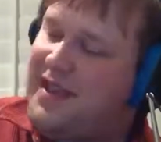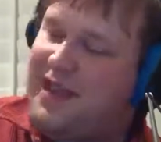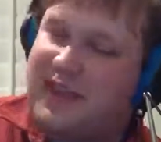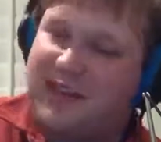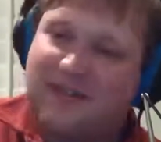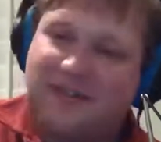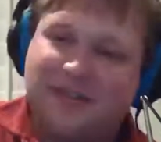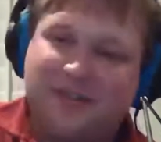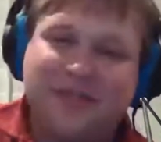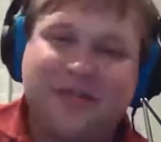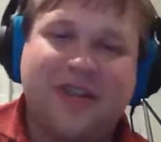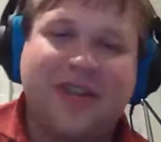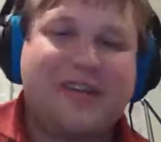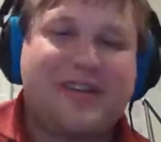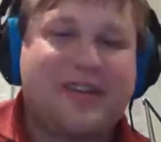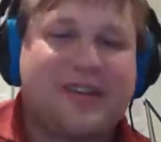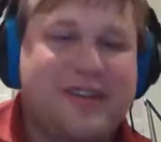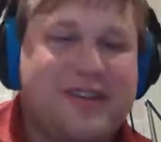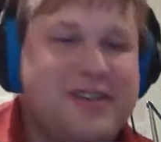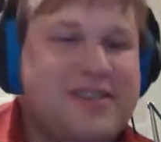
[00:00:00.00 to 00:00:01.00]
If you
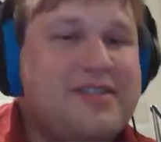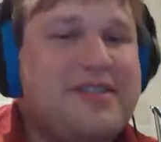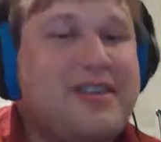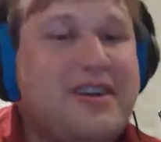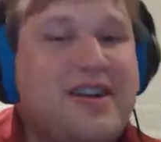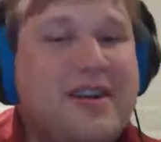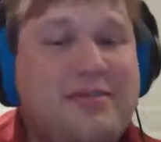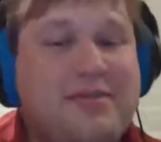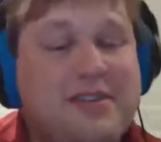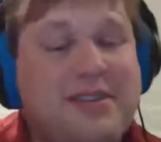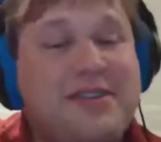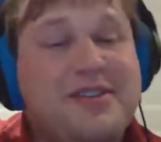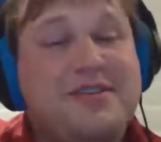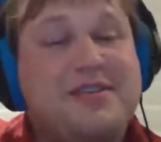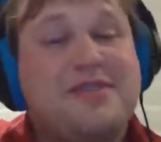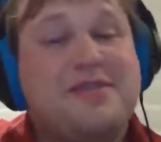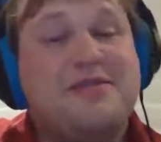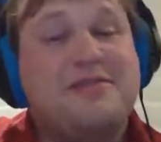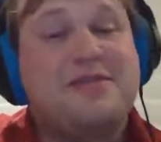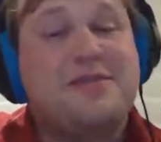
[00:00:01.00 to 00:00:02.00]
liked this, please
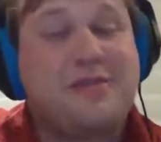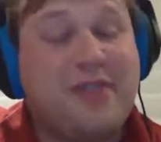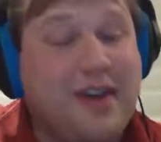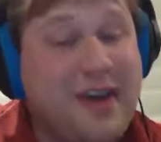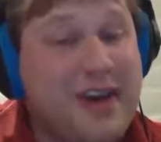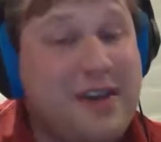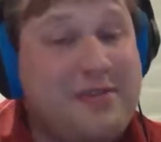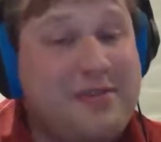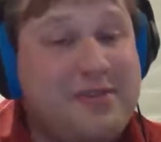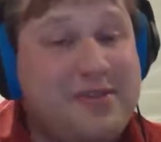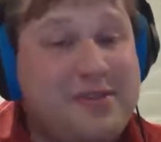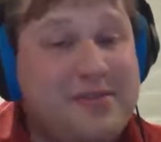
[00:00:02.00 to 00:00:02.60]
subscribe